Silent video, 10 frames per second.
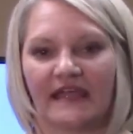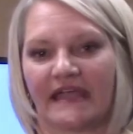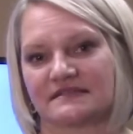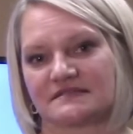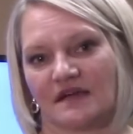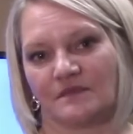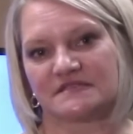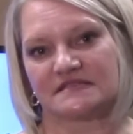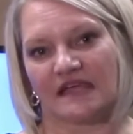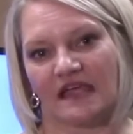In some
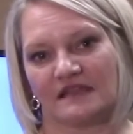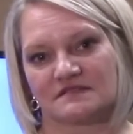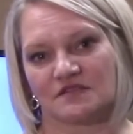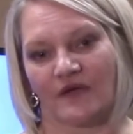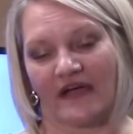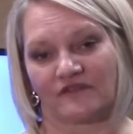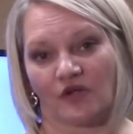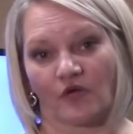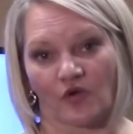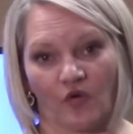states, you have to
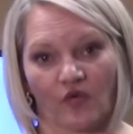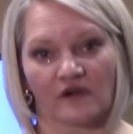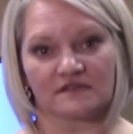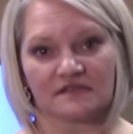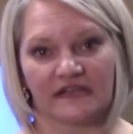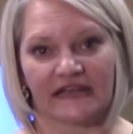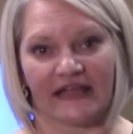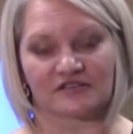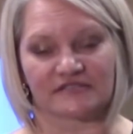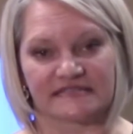go to court and
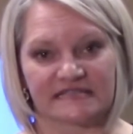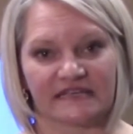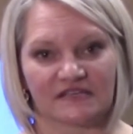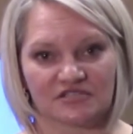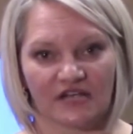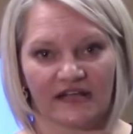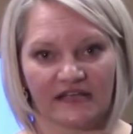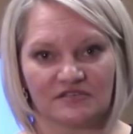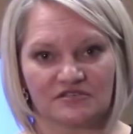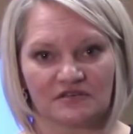actually see a
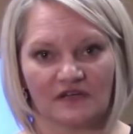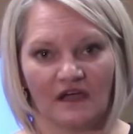judge